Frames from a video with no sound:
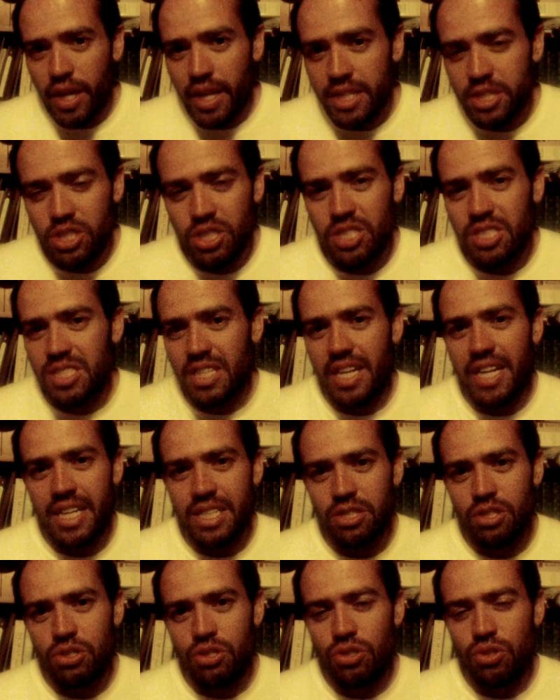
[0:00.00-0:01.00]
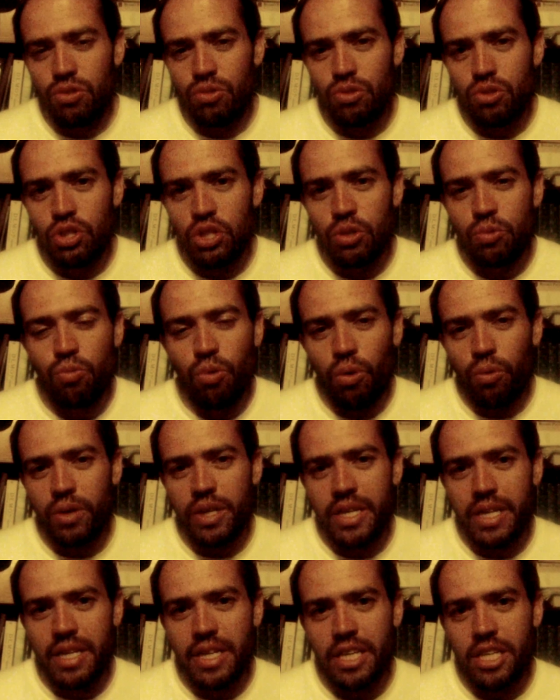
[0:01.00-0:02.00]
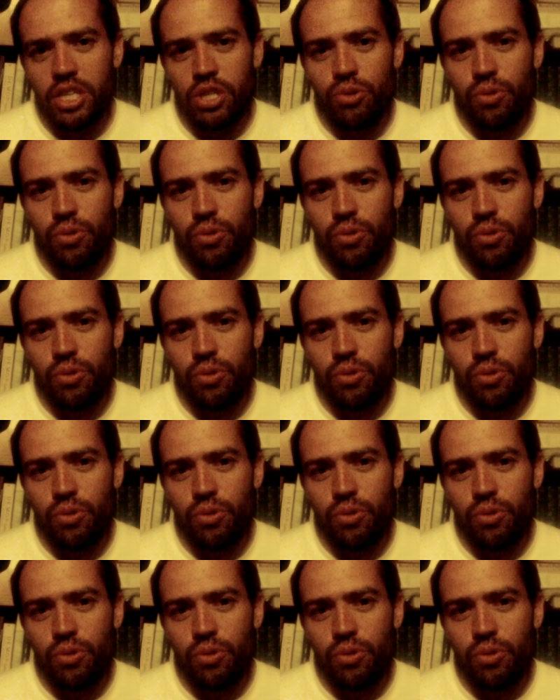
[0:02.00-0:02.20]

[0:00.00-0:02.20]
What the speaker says: and just say it to you. You won't get it.